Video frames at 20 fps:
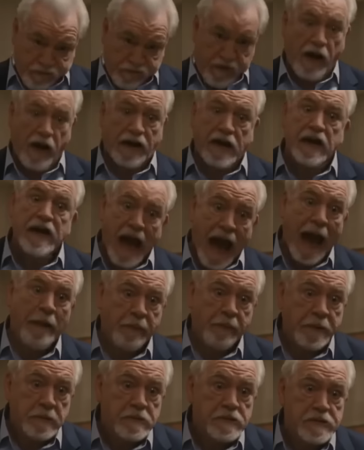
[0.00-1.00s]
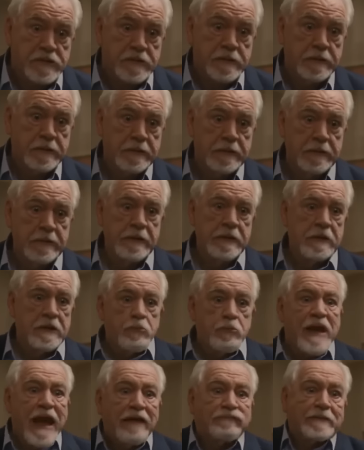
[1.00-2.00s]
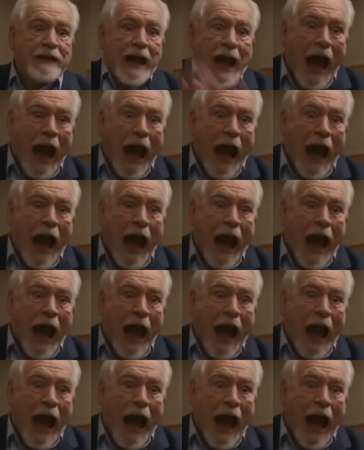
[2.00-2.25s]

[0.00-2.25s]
concludes with the realization that the